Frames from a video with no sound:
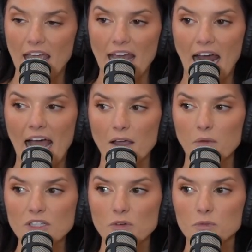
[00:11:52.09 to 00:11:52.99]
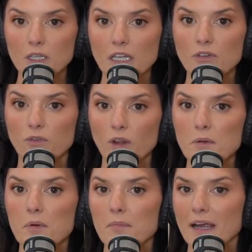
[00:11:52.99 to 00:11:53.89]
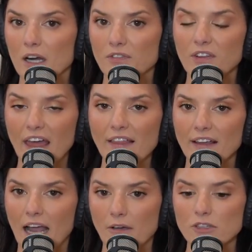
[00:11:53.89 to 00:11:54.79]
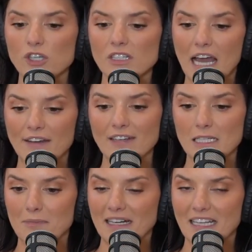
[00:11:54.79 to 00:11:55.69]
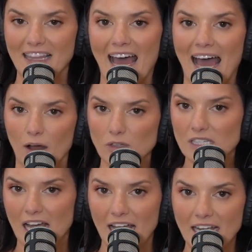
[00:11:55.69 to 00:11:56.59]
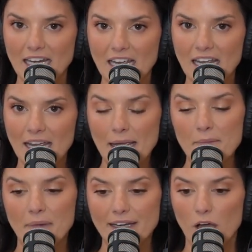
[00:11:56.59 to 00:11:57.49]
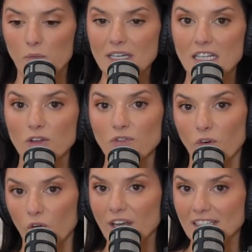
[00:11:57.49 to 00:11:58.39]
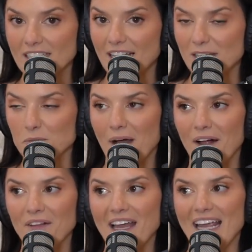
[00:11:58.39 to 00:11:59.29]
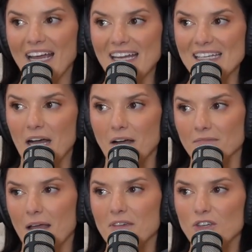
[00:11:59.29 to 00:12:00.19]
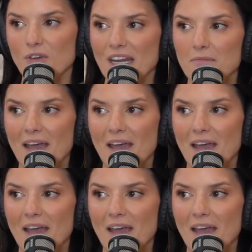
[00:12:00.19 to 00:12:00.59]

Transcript: And I wasn't really fully prepared for that. Like, I was just kind of expecting the outside, but no, we did the full inside as well. And I mean, you can